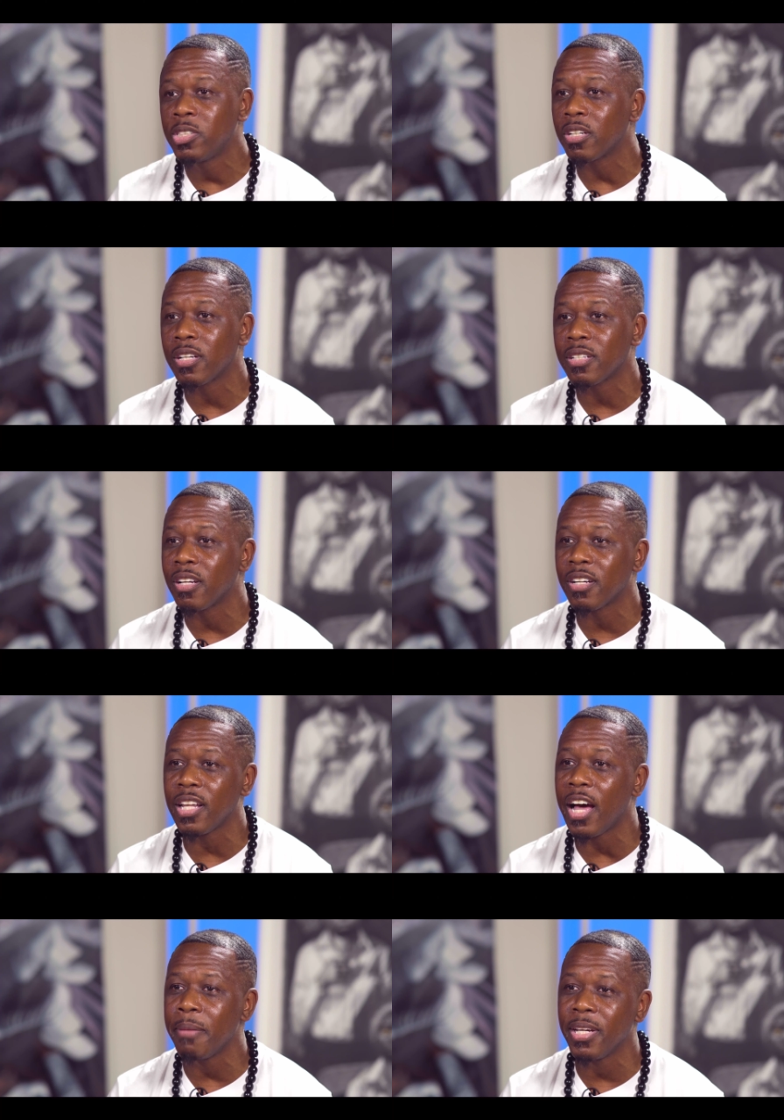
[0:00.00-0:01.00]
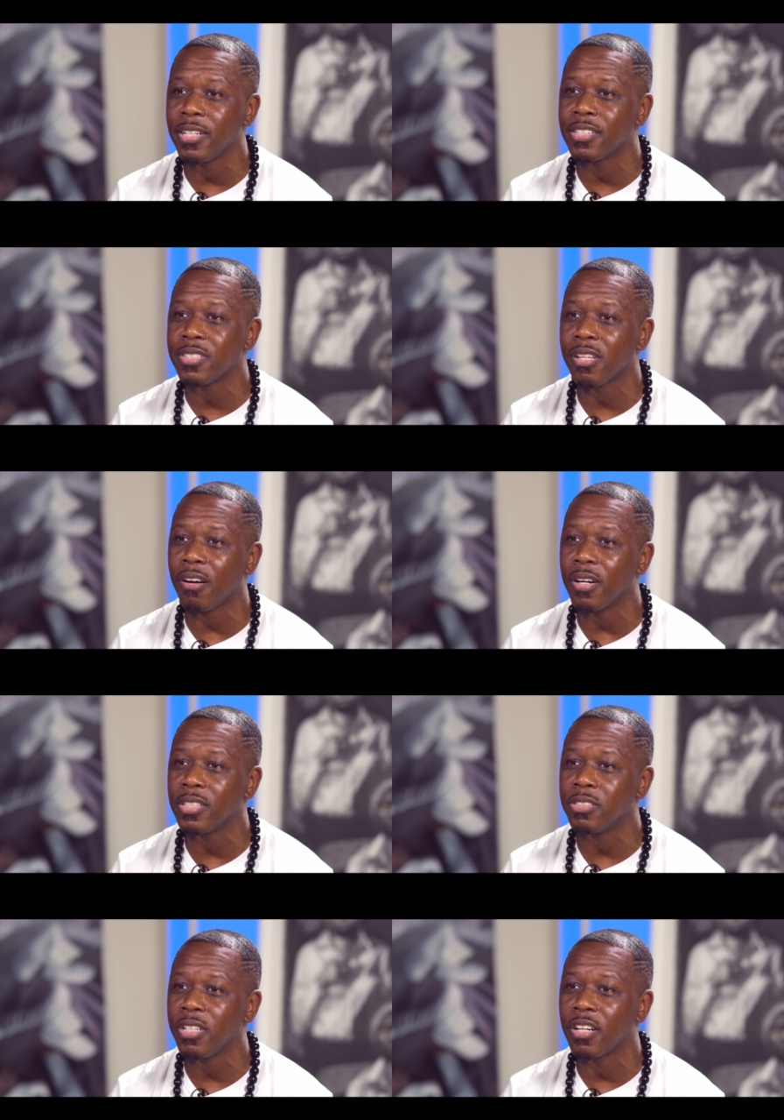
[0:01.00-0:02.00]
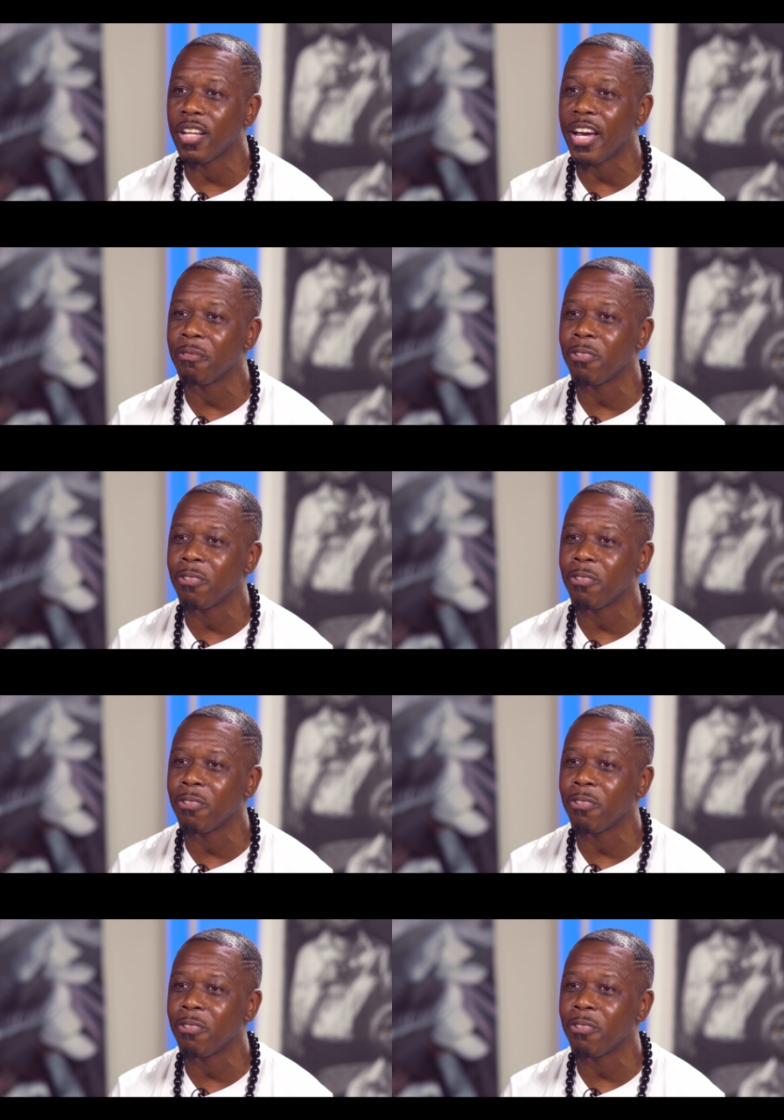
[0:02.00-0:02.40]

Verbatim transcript: but you're you're climbing this large, you know, like